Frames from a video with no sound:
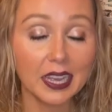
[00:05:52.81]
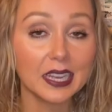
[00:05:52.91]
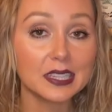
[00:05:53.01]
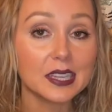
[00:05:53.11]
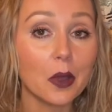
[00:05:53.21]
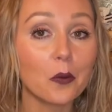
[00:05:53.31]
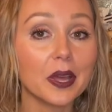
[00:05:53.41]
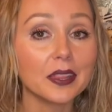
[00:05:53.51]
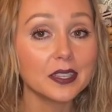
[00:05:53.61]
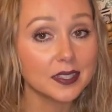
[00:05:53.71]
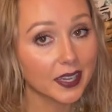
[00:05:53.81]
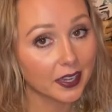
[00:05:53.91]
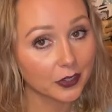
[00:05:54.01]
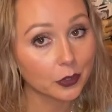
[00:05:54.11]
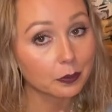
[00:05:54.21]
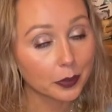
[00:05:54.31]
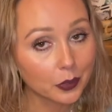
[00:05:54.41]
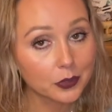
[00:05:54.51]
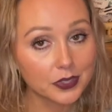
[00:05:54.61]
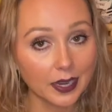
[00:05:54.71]
is that when this candle
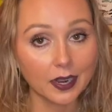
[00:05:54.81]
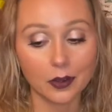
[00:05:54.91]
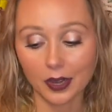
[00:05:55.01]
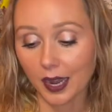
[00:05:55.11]
burns down,